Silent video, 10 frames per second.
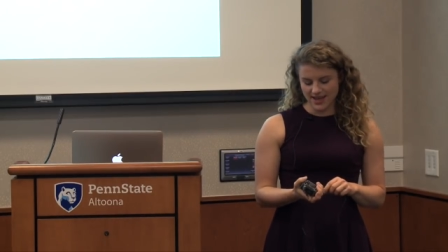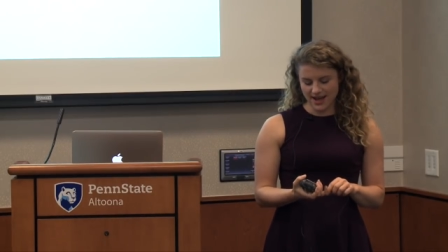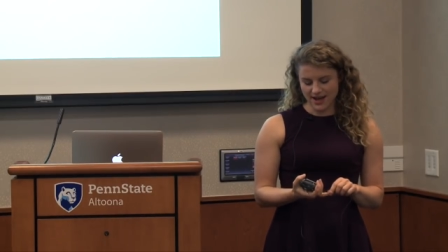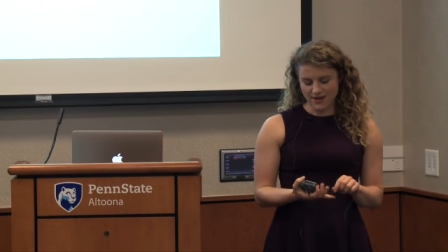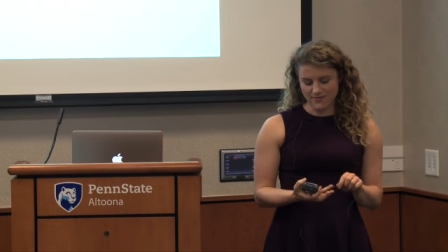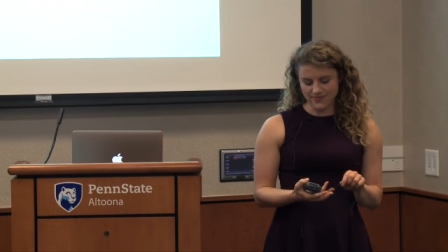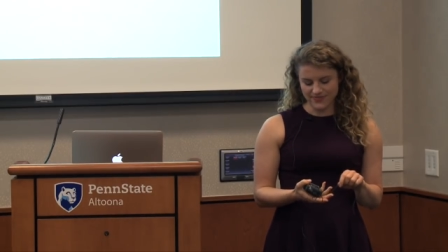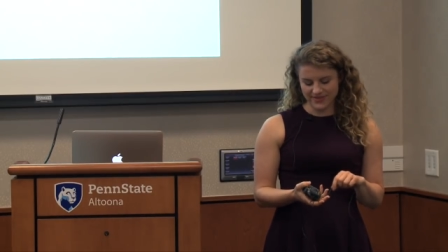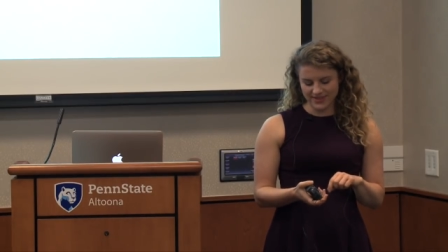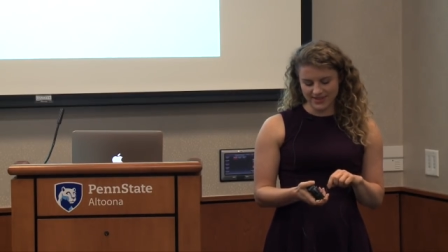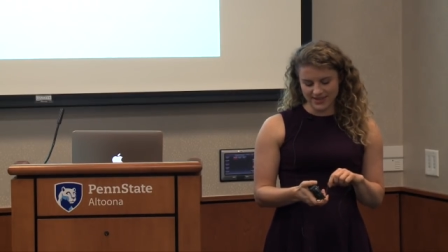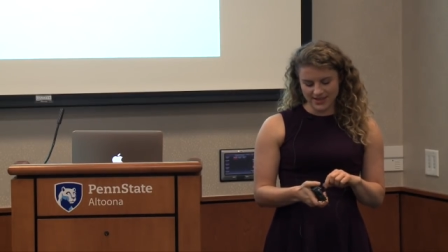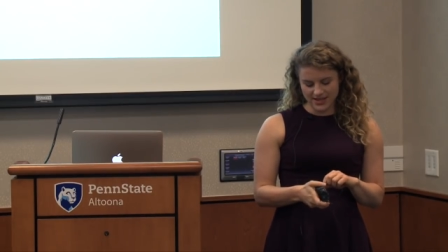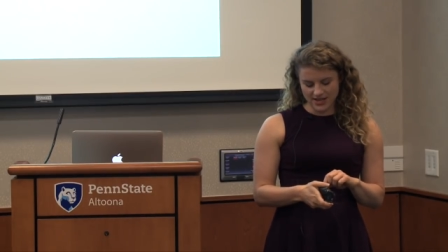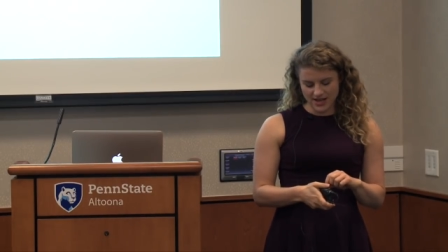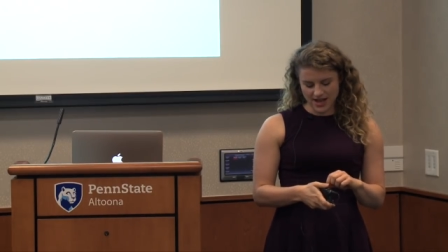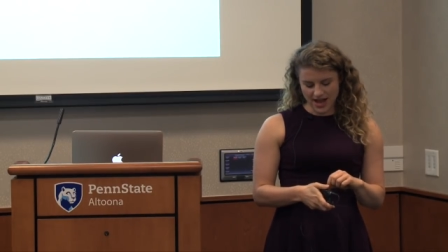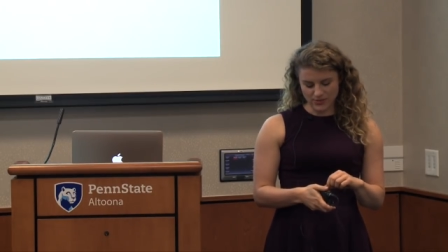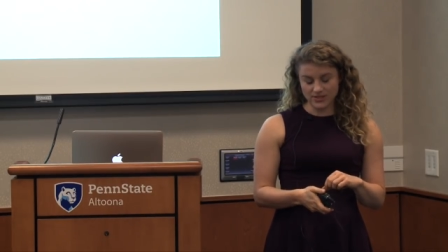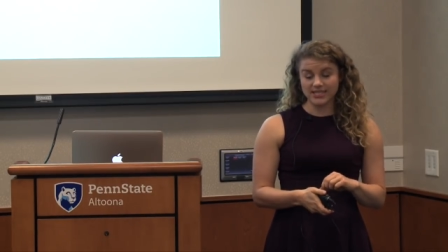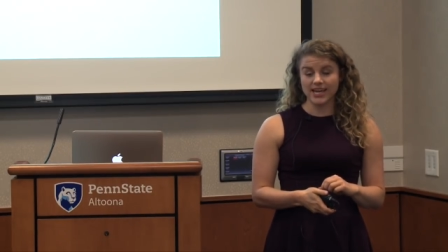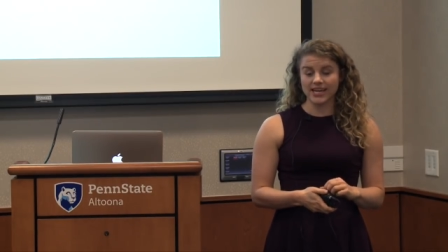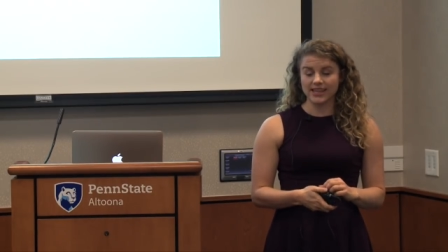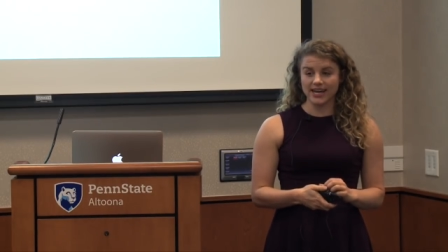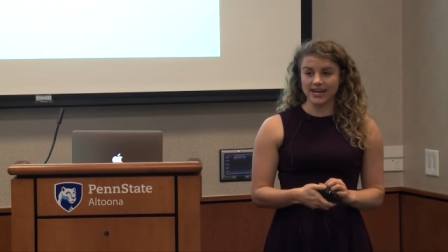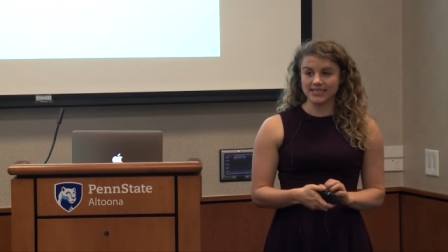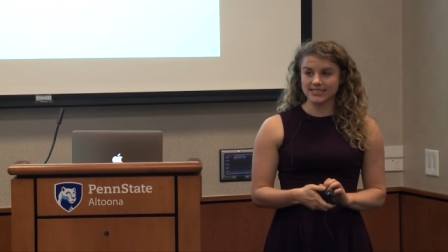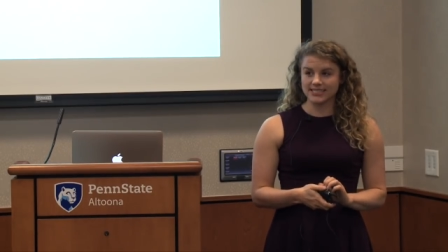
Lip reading: I will say that